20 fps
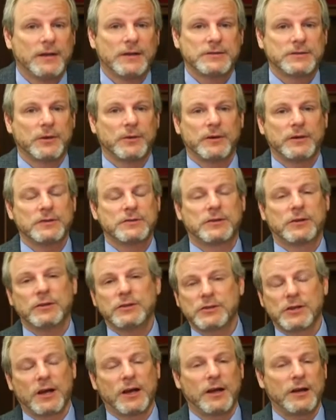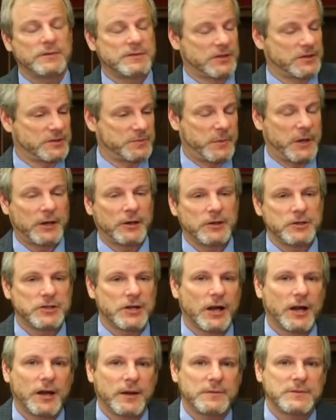So there's good jobs, there's better
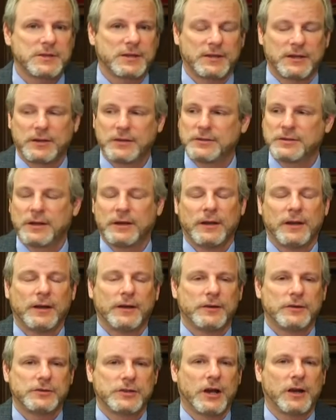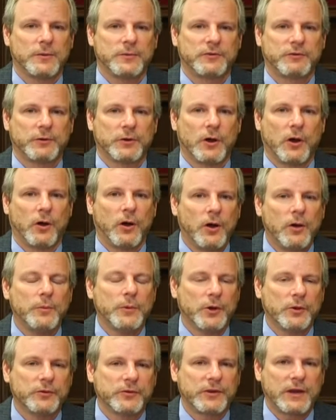jobs, that there's jobs for
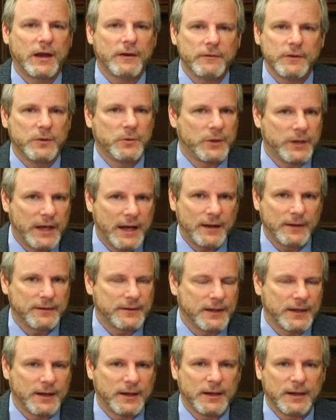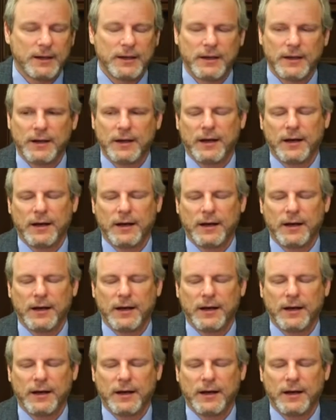almost everyone out there.